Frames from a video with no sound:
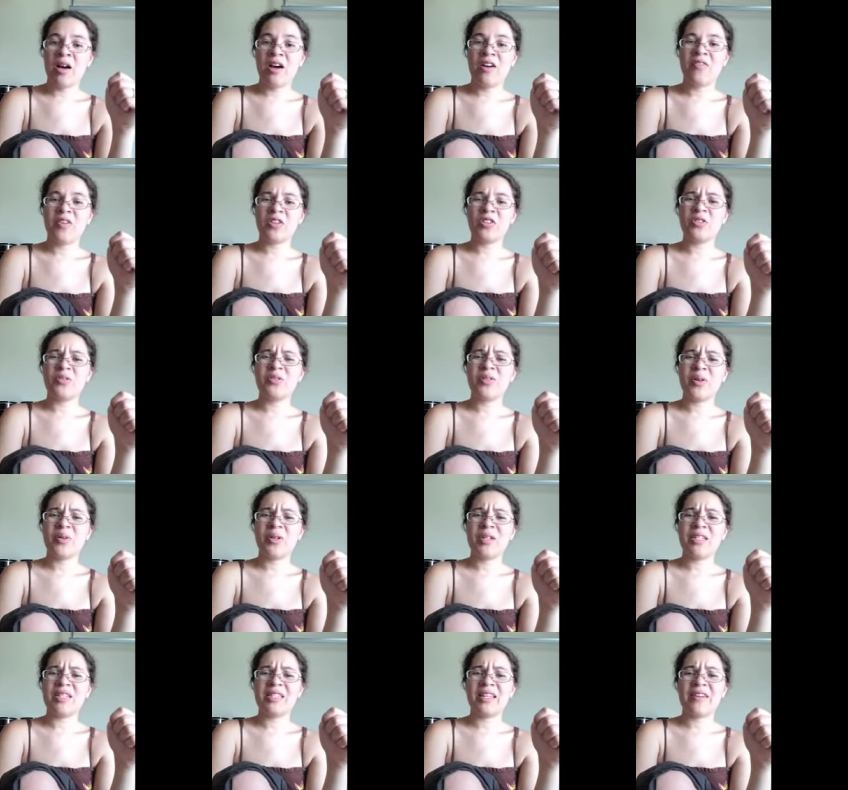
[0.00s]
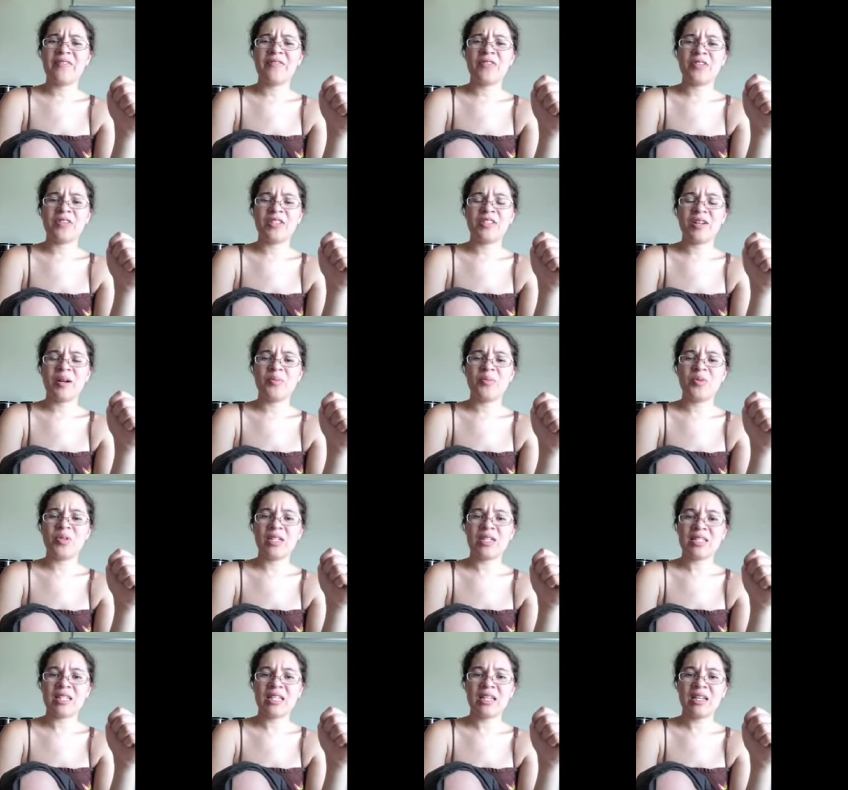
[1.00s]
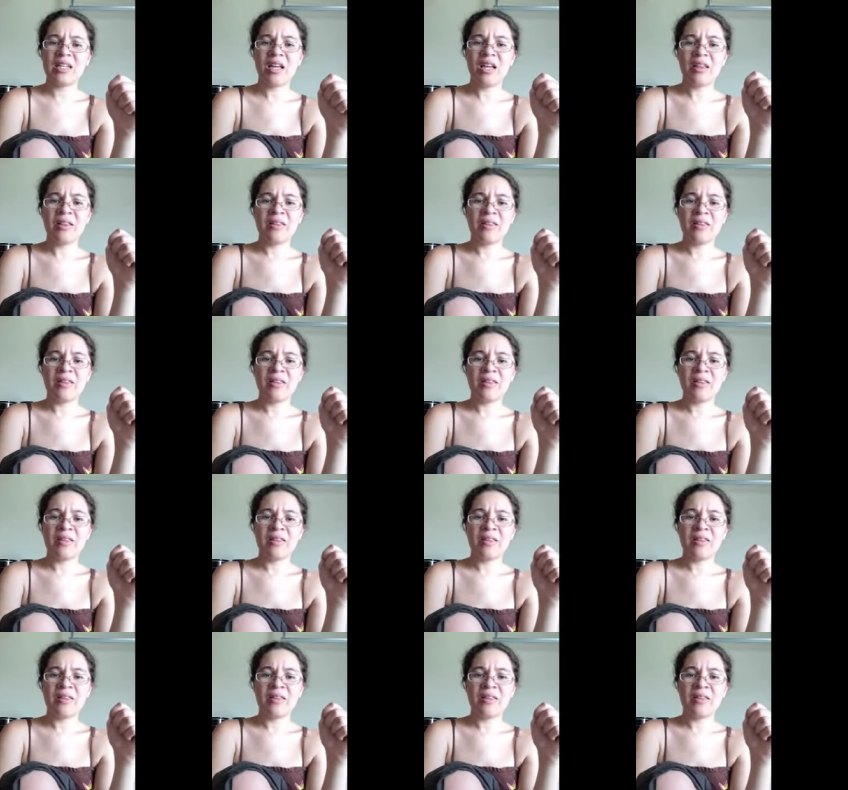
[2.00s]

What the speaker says: I've also noticed that for some reason,